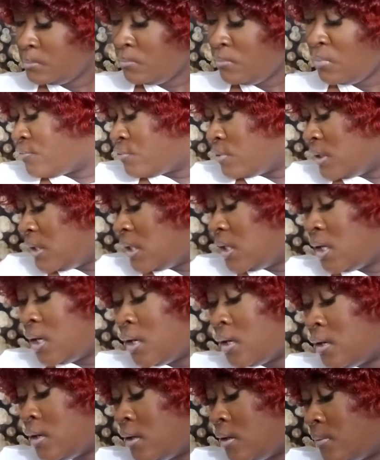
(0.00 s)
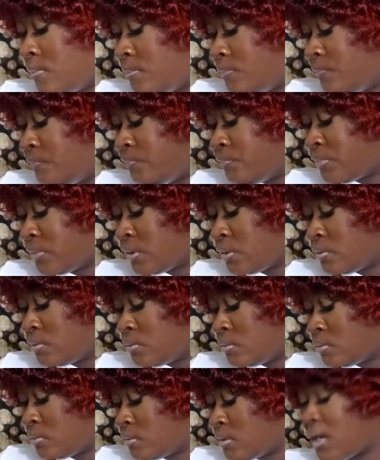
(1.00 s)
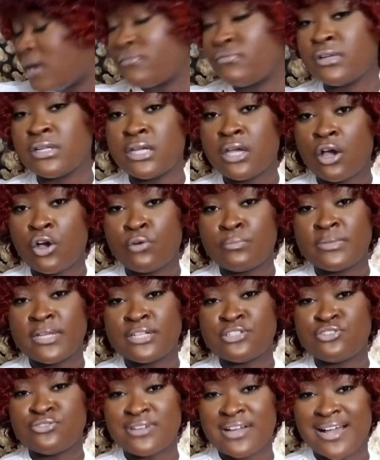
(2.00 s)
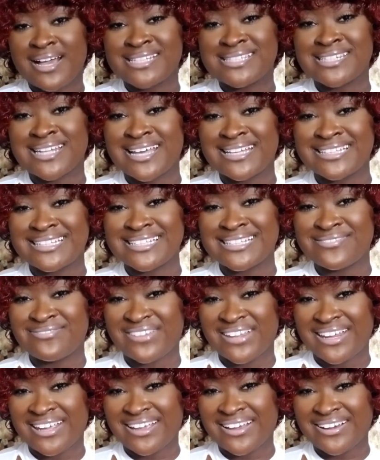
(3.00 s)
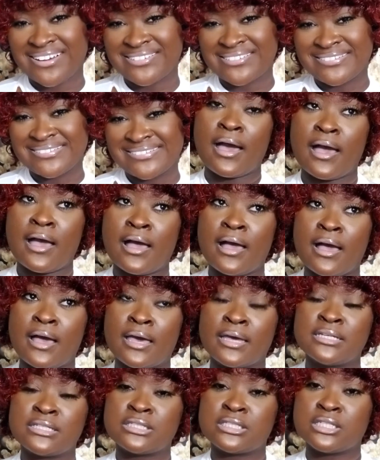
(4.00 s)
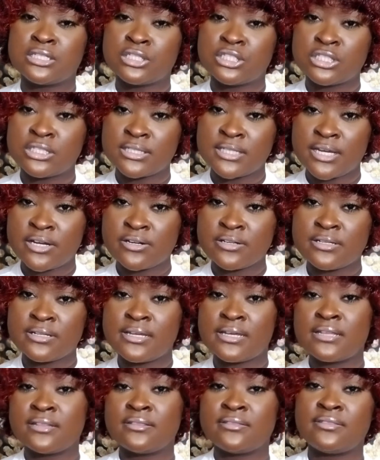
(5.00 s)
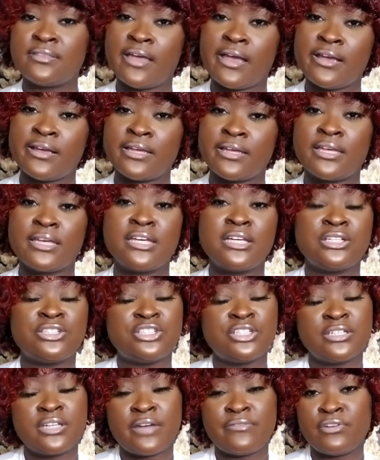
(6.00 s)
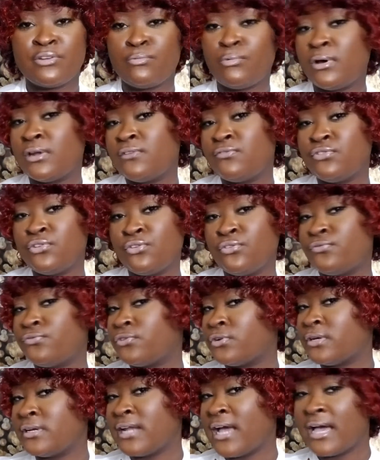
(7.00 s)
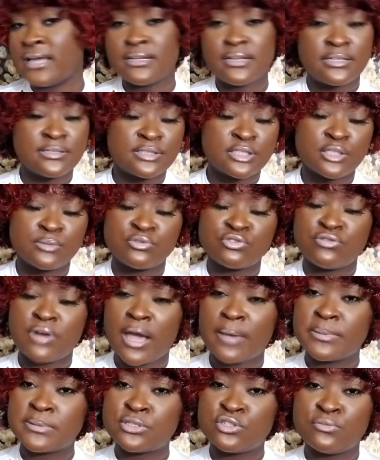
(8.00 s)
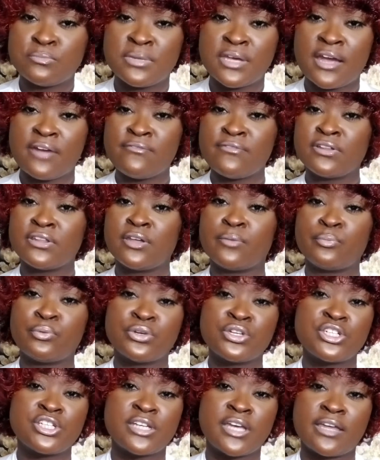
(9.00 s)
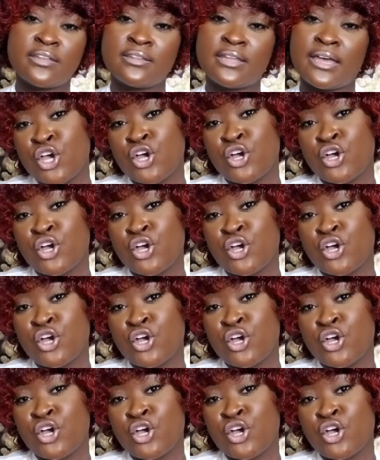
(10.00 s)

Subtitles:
I really hope that you guys like this video. I sincerely thank each and every one of you for not unsubscribing to me. I really appreciate that.